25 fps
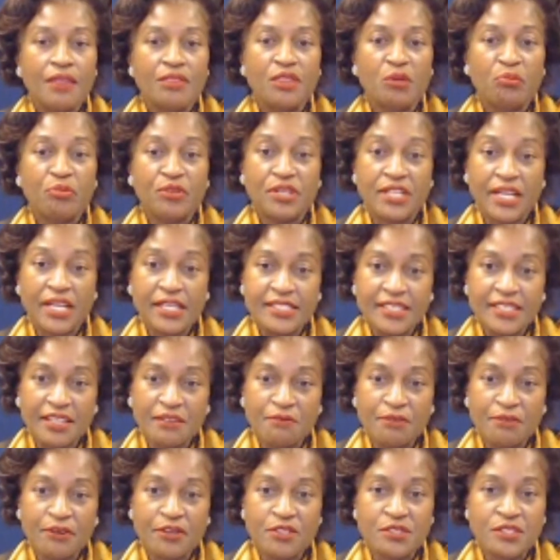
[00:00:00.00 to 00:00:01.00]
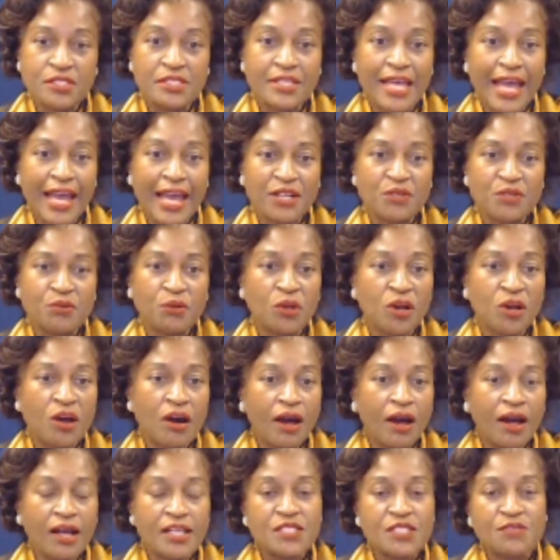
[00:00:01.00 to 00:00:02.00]
the predicted versus actual
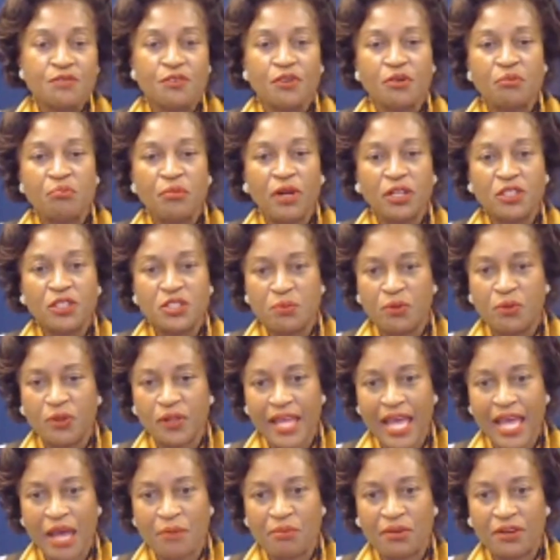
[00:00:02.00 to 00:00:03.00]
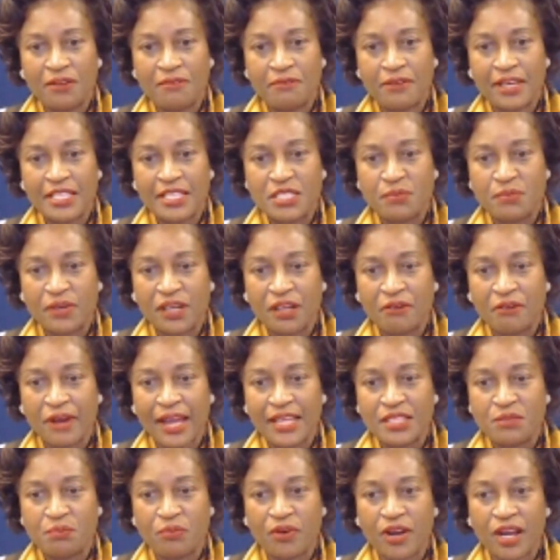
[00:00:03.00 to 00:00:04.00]
costs for multiple capital investment
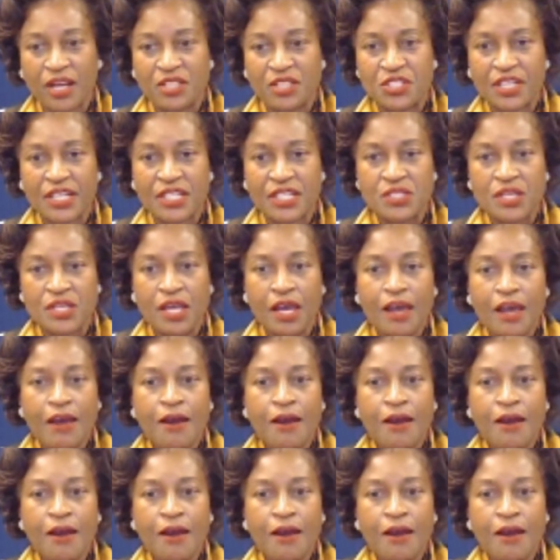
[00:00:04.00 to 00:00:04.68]
grant projects,